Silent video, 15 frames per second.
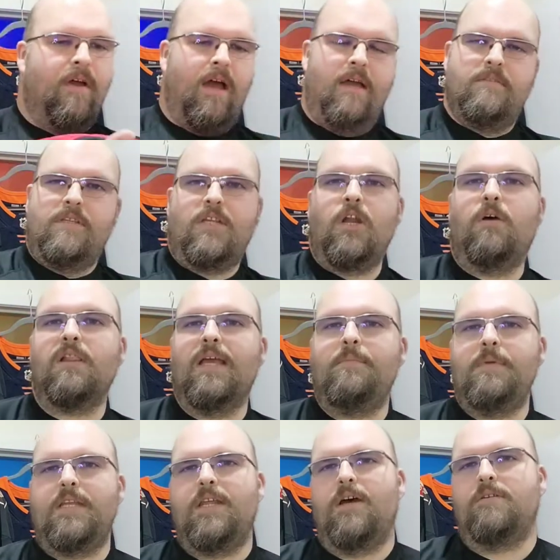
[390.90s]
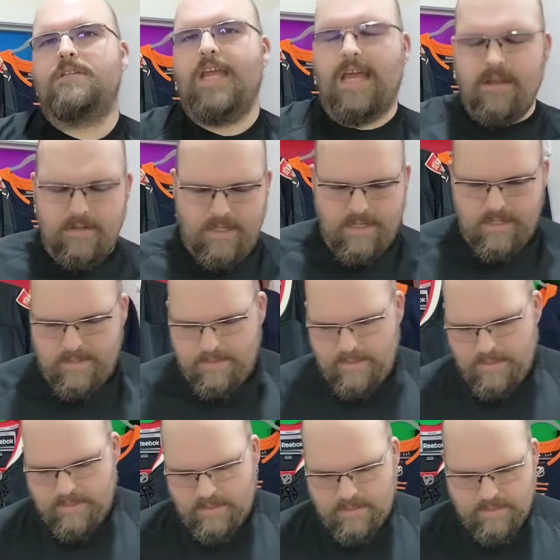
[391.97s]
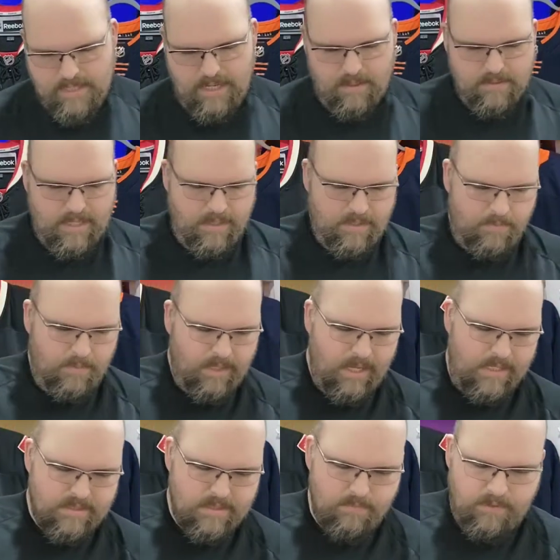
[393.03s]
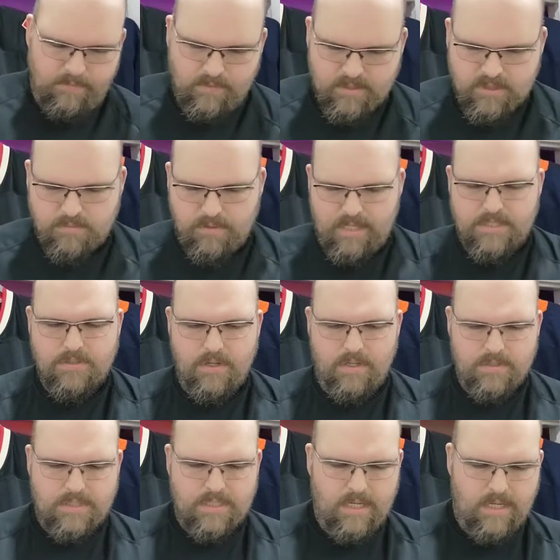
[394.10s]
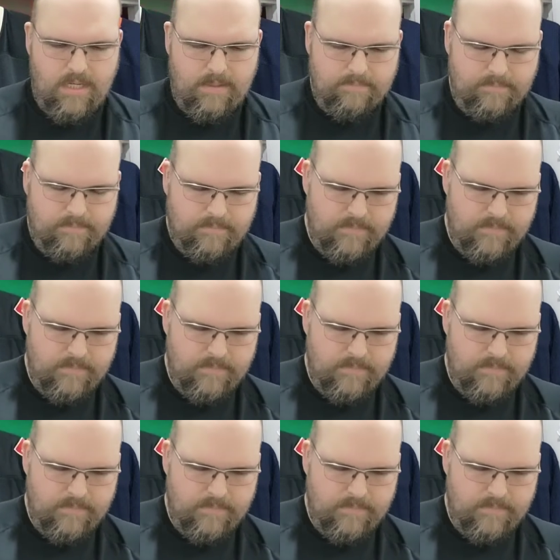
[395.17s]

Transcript: you know, let me know down uh, down now that we got some reverse retros, um,